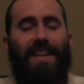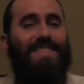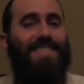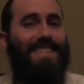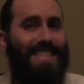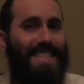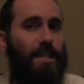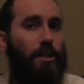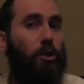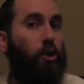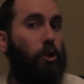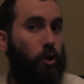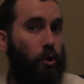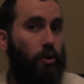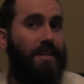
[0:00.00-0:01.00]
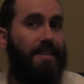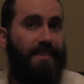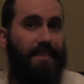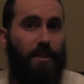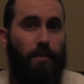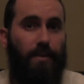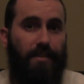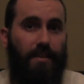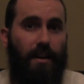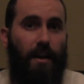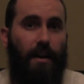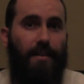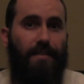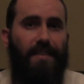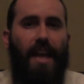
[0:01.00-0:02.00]
meant to deal earnestly with
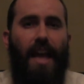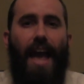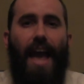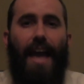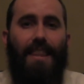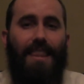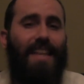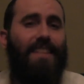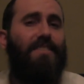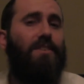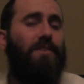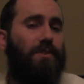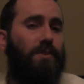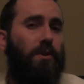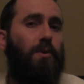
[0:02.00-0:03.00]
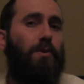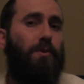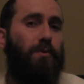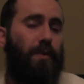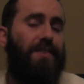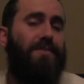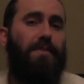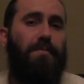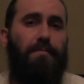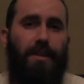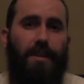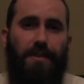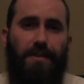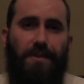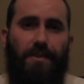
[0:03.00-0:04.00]
God and let these souls rest in
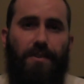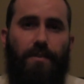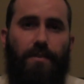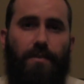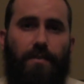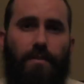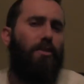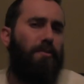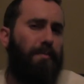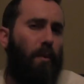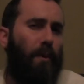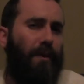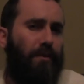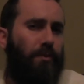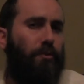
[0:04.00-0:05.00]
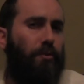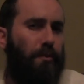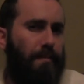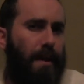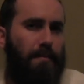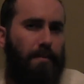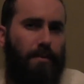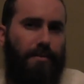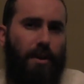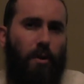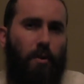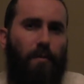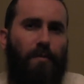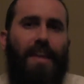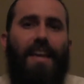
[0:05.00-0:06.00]
peace. The point to remember, though,
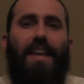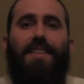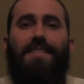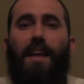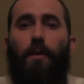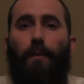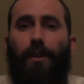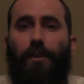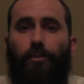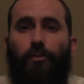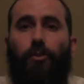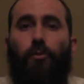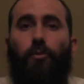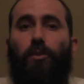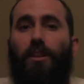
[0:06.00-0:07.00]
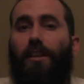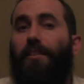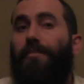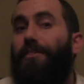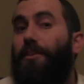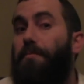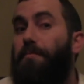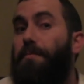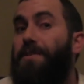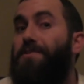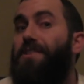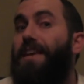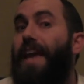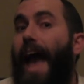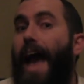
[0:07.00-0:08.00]
is that we do live in a
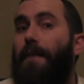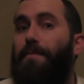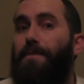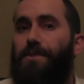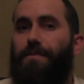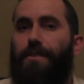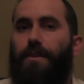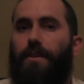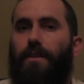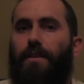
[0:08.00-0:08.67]
busy atmosphere.